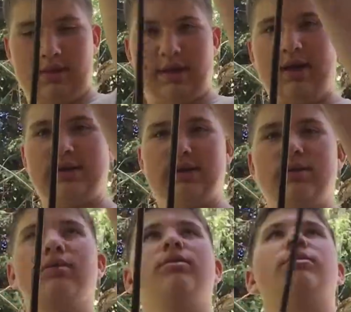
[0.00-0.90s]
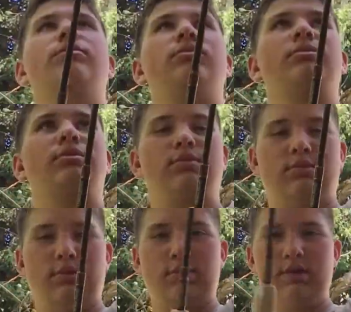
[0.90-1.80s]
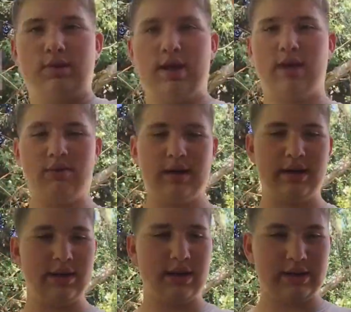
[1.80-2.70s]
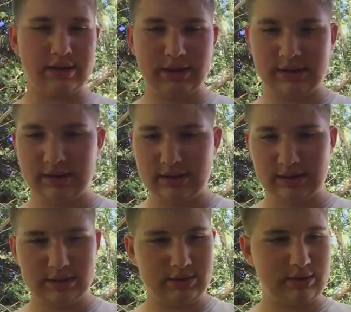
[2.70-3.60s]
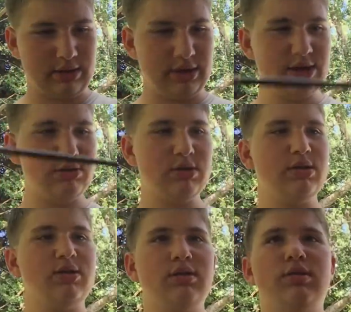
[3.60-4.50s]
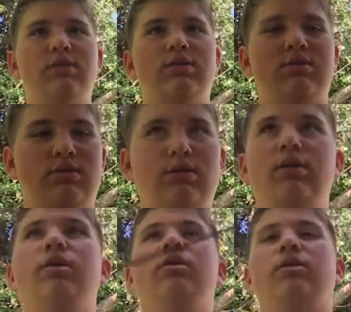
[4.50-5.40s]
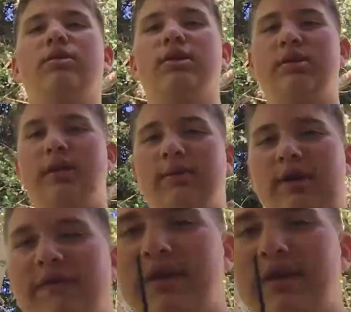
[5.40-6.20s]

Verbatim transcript: that oh, that way. Next is this one. Let's see, I'm gonna have to